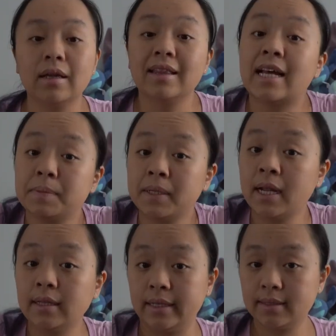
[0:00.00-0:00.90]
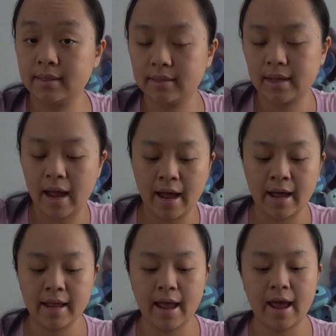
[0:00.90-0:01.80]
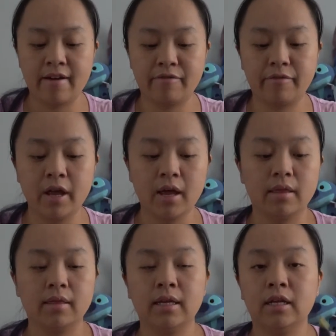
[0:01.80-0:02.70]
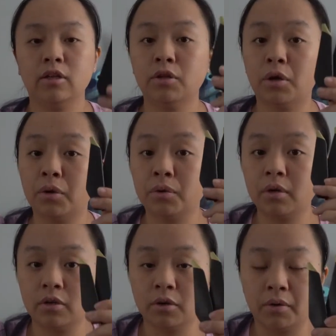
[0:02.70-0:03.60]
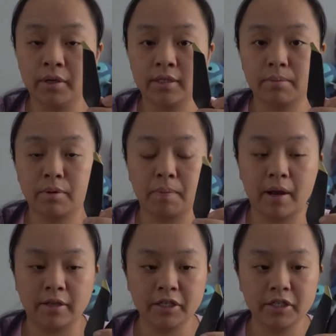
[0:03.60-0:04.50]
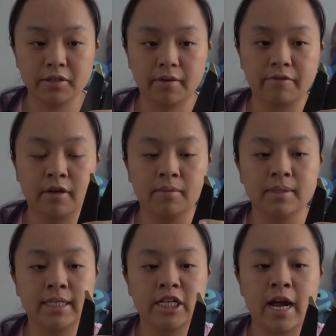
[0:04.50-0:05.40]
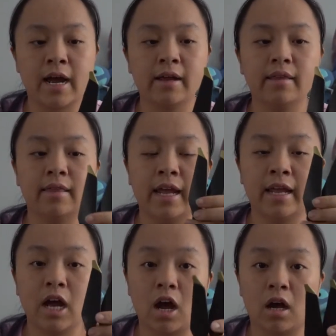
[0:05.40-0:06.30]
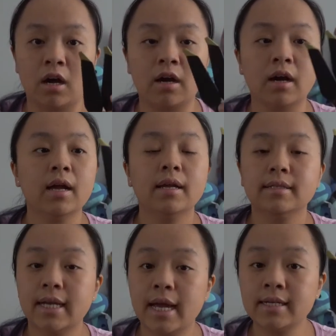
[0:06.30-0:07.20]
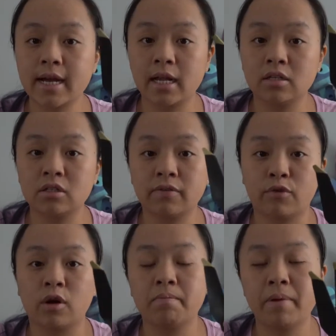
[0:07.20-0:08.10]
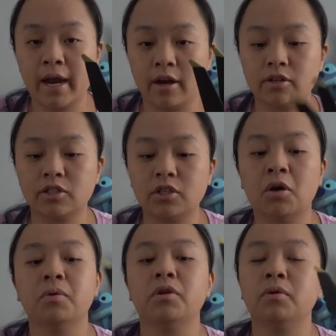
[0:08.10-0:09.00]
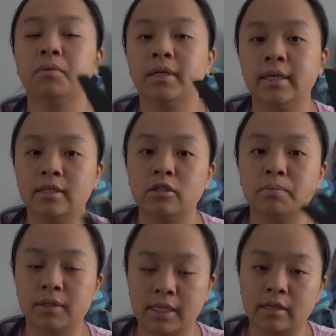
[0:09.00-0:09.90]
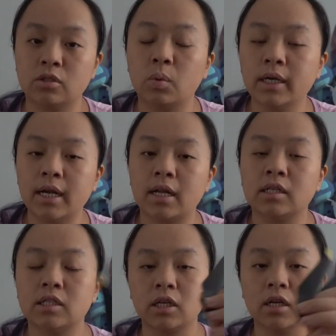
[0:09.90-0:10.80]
Last but not least, I have the low noise propellers from DJI. They are $10 for a pair, so you would need to put down $20